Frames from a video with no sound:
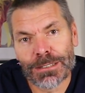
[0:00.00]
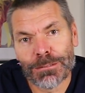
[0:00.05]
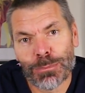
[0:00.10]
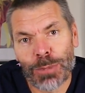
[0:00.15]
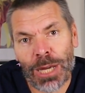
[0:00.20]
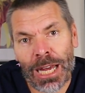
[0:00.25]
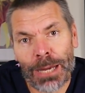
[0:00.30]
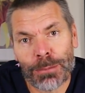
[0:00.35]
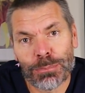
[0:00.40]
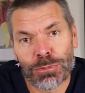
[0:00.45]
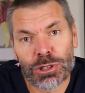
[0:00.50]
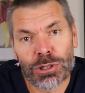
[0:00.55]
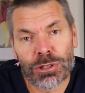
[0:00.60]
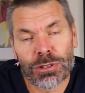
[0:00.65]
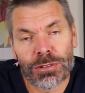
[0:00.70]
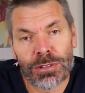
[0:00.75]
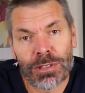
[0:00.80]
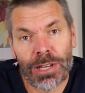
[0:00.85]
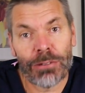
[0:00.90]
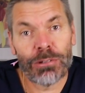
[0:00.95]
perhaps
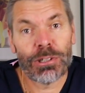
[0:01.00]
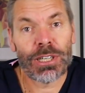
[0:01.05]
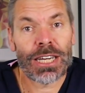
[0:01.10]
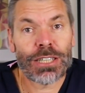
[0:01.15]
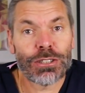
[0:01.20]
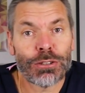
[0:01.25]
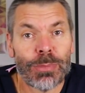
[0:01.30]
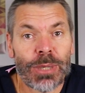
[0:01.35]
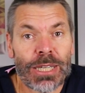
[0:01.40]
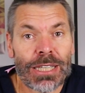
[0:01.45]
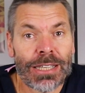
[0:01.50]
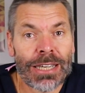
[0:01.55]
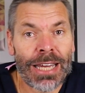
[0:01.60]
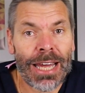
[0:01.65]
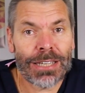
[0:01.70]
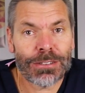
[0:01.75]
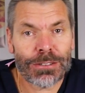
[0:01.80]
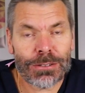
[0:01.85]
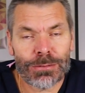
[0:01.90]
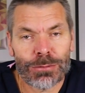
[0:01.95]
thyroidectomy in the
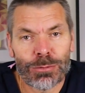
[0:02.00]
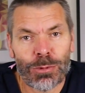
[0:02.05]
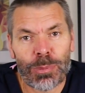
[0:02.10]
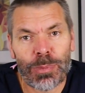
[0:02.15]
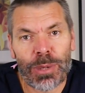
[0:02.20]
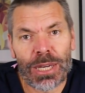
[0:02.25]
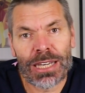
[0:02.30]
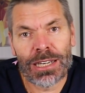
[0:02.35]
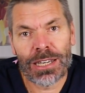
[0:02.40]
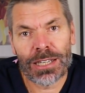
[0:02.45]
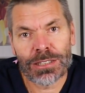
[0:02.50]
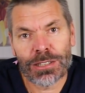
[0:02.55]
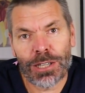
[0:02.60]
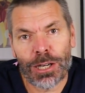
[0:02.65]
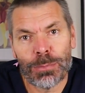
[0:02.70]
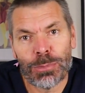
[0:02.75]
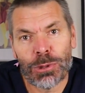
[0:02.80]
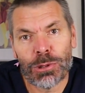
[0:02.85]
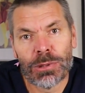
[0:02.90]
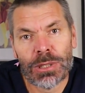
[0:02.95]
cat would be an
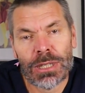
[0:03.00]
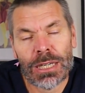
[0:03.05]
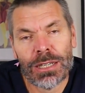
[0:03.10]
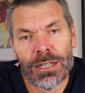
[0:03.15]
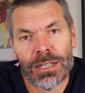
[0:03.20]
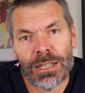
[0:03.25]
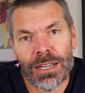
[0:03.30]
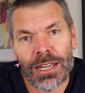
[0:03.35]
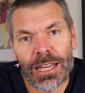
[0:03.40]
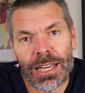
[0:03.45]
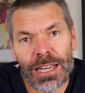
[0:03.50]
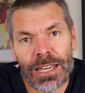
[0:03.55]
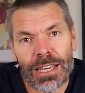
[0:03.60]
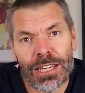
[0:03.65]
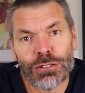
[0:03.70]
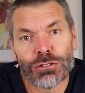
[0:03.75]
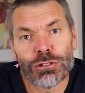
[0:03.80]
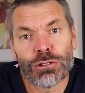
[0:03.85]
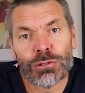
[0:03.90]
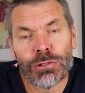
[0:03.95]
example,
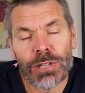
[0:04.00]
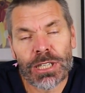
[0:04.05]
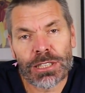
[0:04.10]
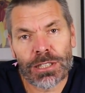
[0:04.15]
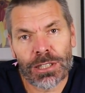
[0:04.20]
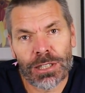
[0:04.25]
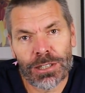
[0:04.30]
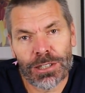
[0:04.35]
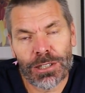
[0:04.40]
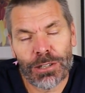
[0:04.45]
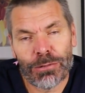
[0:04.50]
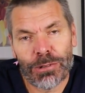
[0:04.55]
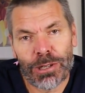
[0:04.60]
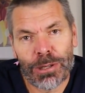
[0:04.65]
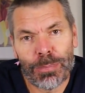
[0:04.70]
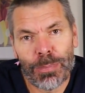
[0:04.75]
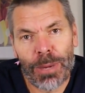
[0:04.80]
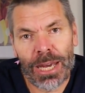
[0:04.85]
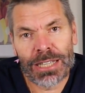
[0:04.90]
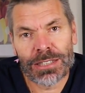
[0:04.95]
it's critical that
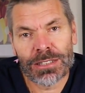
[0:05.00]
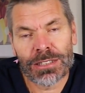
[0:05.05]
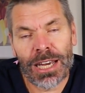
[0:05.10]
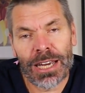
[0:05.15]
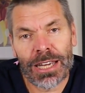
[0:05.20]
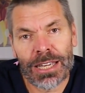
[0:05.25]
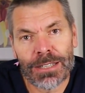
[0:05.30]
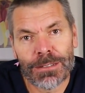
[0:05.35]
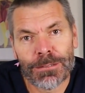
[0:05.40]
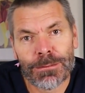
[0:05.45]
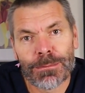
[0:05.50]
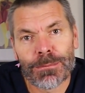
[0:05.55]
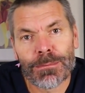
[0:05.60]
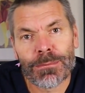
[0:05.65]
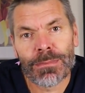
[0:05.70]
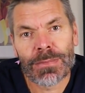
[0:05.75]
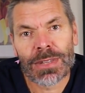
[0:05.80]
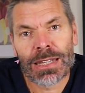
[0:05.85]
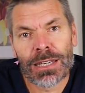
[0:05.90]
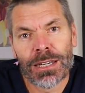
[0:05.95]
we maintain
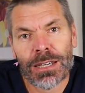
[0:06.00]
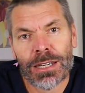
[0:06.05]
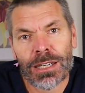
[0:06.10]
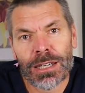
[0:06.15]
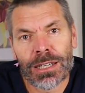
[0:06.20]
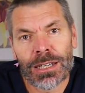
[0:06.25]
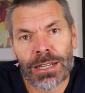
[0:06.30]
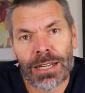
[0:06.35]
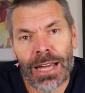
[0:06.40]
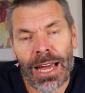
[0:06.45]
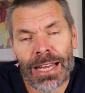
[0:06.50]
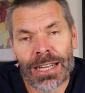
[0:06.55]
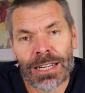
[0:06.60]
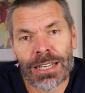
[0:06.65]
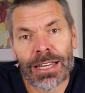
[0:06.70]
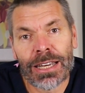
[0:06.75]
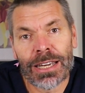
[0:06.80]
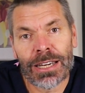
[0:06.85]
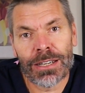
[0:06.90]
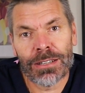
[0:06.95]
a
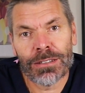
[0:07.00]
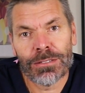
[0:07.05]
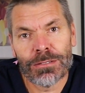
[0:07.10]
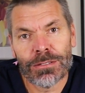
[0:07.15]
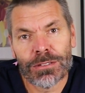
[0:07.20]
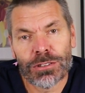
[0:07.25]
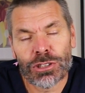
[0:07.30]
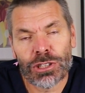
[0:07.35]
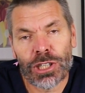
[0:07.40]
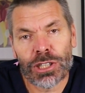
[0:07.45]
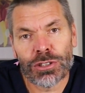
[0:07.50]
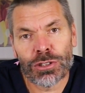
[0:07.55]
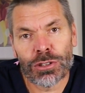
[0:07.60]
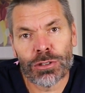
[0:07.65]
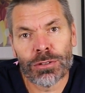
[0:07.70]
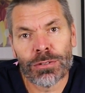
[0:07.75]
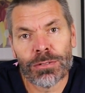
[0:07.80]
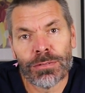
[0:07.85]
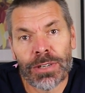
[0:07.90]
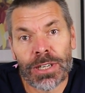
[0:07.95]
clear
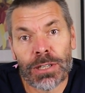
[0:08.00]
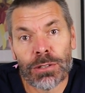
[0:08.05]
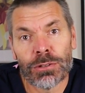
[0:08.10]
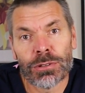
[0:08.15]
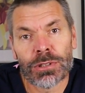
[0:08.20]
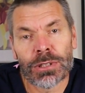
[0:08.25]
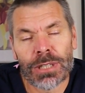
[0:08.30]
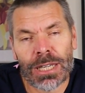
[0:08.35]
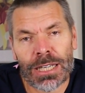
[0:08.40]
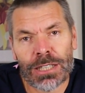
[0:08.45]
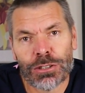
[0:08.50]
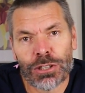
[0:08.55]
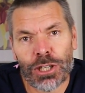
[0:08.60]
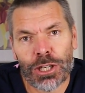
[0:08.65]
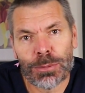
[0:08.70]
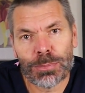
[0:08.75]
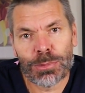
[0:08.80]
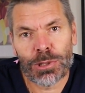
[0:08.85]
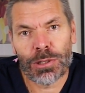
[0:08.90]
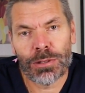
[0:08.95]
surgical field in
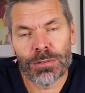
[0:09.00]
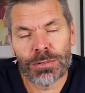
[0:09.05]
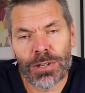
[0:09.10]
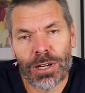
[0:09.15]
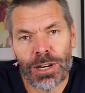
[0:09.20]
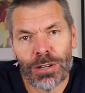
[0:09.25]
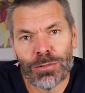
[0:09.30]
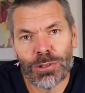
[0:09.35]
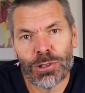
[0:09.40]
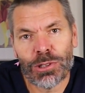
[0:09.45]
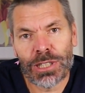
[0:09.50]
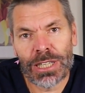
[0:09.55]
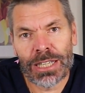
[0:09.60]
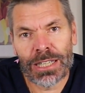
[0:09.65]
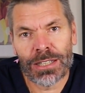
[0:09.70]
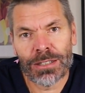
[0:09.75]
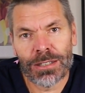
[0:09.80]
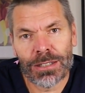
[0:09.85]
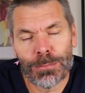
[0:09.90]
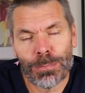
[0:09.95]
terms of
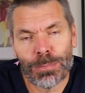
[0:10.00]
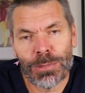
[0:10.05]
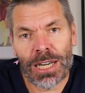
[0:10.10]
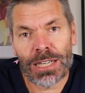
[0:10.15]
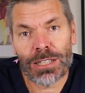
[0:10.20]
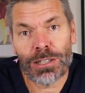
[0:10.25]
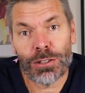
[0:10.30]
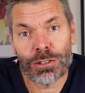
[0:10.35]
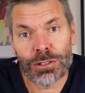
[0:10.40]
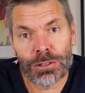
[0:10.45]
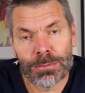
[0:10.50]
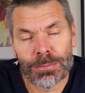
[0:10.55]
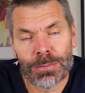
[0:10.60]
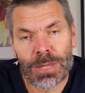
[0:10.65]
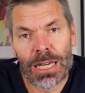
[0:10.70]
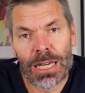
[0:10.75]
avoiding blood loss,